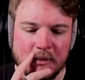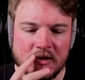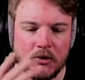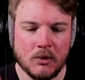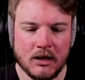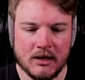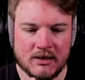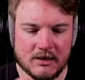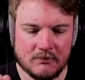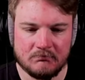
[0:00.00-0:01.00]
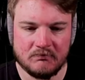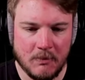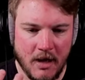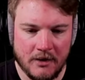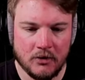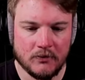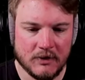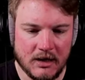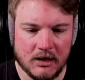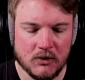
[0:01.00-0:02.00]
I'm assuming it's a matter
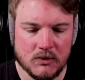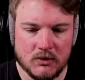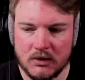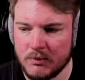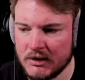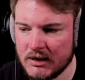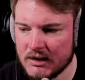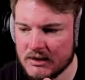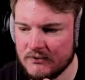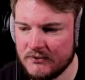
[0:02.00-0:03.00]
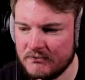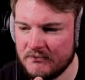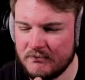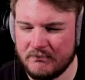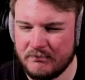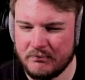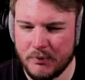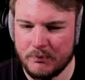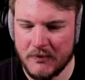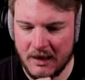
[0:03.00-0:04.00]
of getting used to it, but it doesn't,
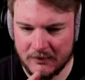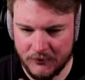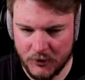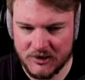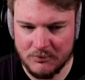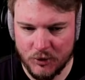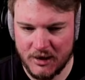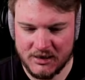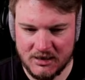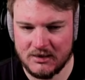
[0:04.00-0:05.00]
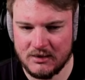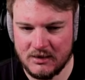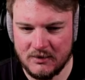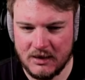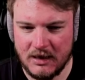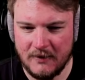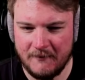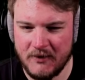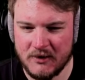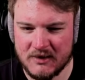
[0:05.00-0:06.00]
like, first impression
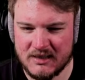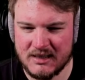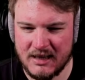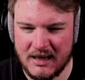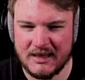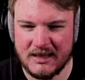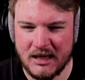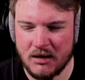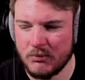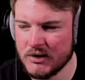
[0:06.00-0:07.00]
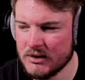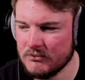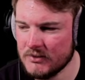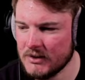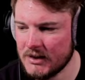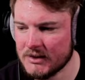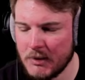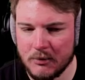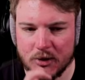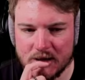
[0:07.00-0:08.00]
feels slightly cumbersome.
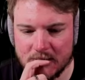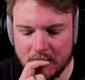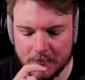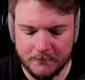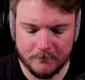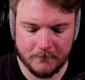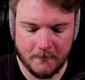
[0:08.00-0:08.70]
That's my impression though.